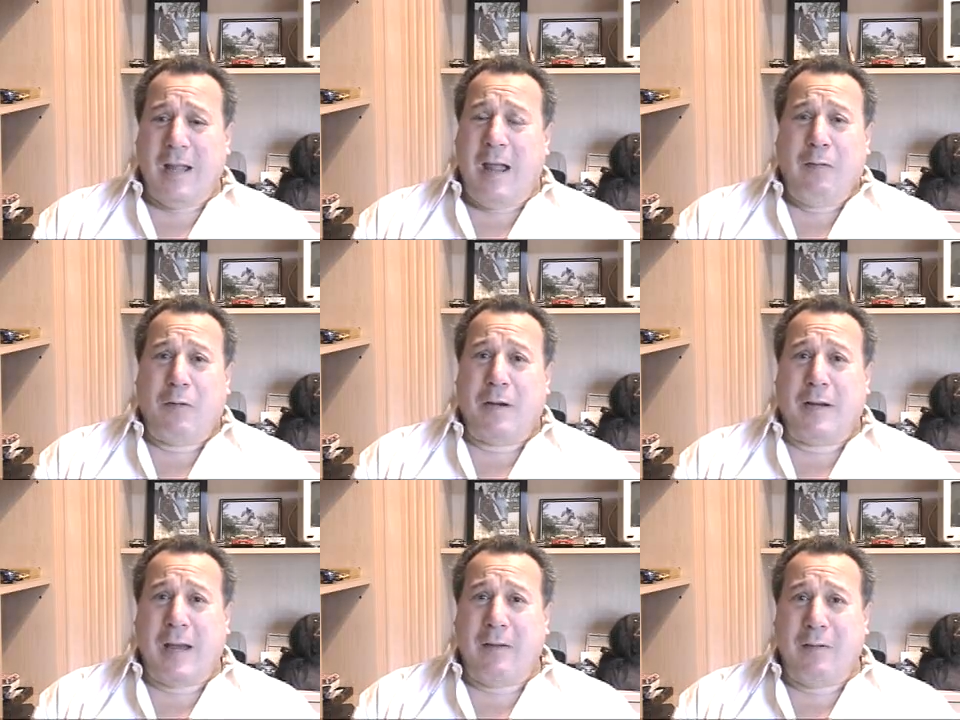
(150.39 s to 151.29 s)
ever.
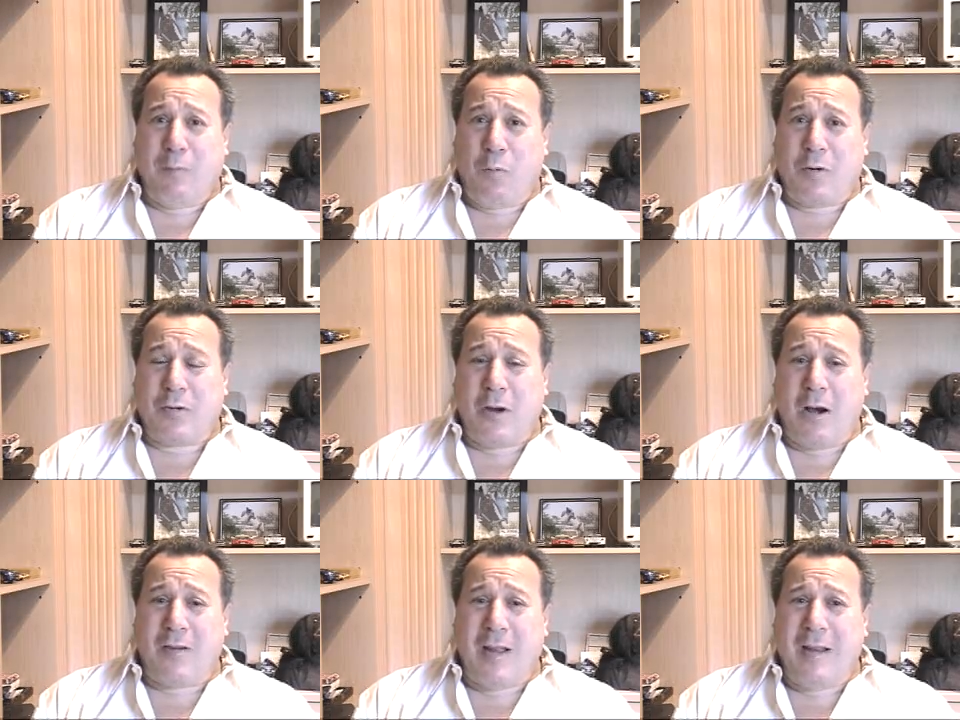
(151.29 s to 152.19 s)
He gave it 4
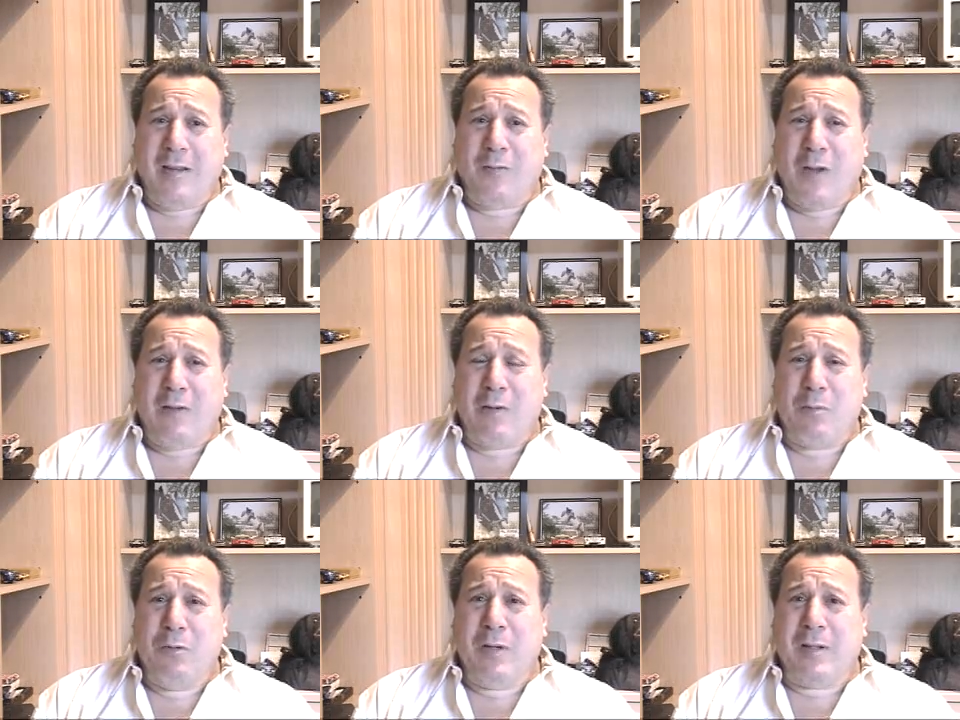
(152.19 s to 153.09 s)
stars. Now his
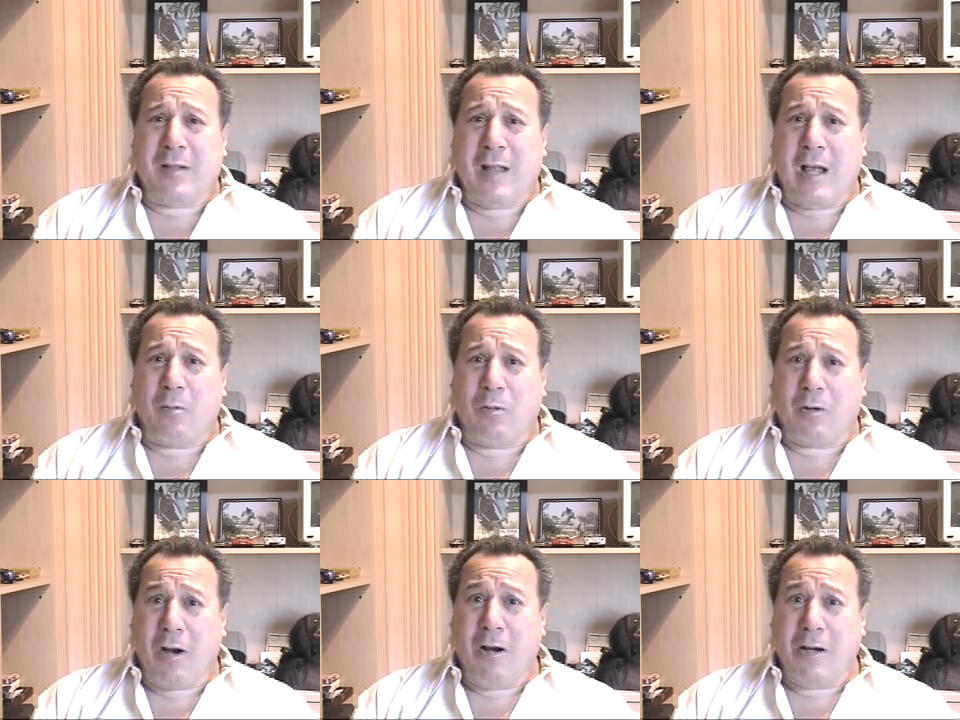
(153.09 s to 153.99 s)
favorite movie is
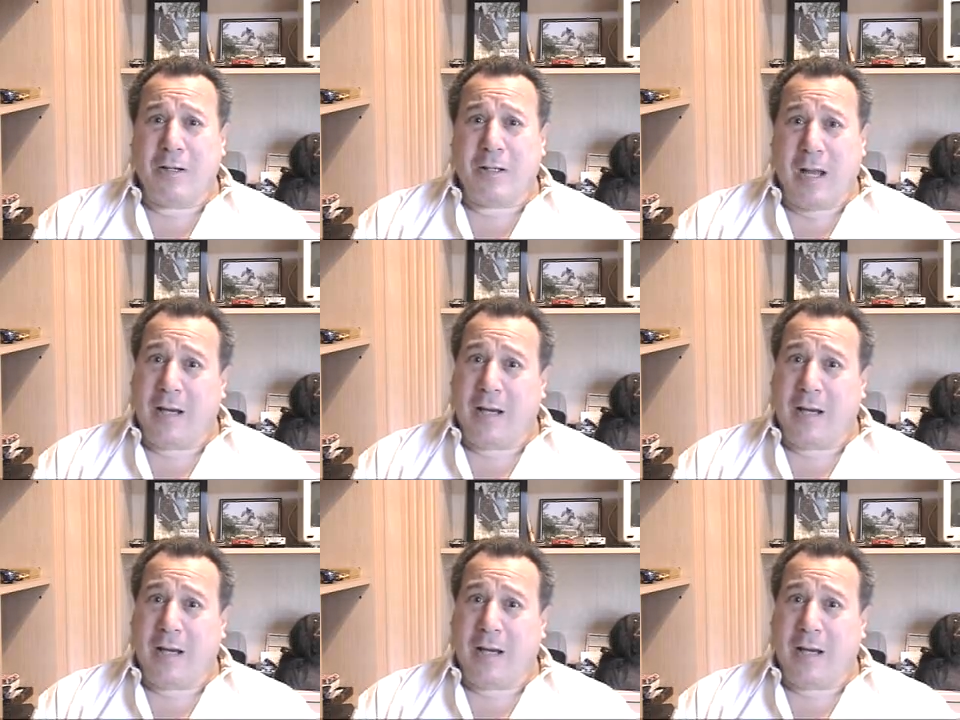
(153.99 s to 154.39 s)
Clockwork Orange.